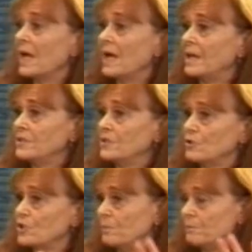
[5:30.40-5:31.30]
And
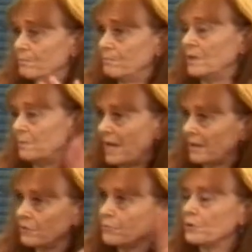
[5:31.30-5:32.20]
so she went
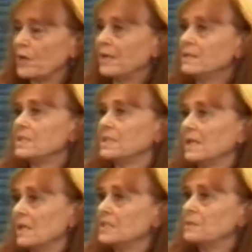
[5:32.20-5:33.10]
back through France,
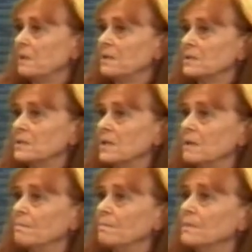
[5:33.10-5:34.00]
and I spent
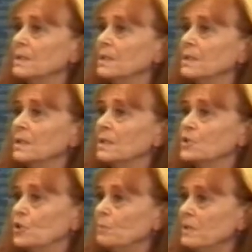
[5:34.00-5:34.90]

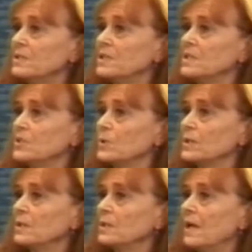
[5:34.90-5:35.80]
2 months in Israel,